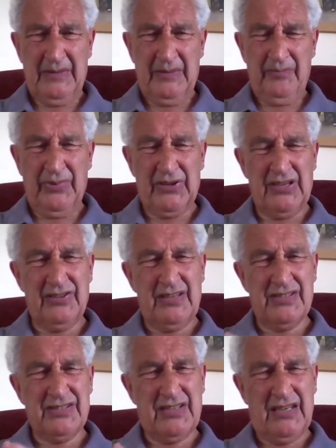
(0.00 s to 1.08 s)
But at
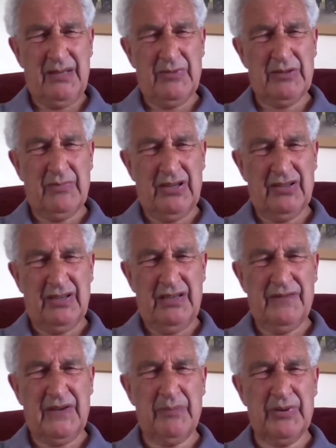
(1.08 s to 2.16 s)
this time in my
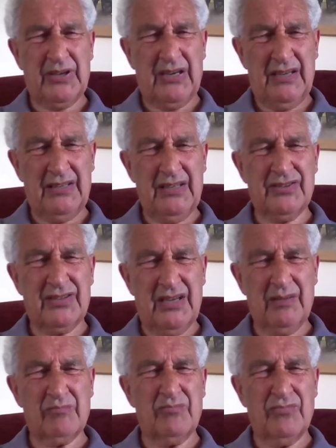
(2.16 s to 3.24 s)
life, I began to
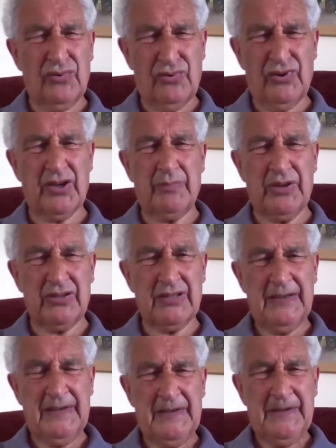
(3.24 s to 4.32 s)
think more about
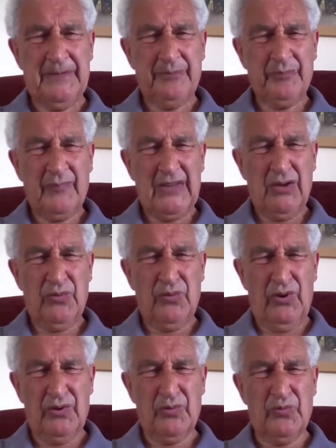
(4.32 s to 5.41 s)

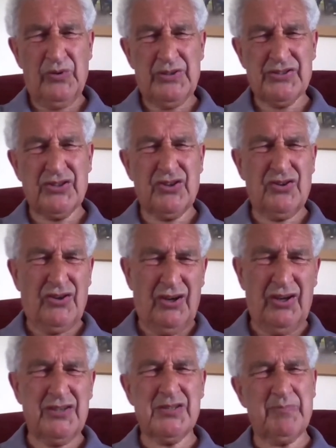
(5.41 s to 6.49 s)
what was
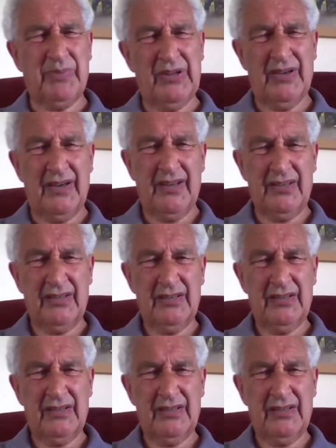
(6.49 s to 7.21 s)
God's plan.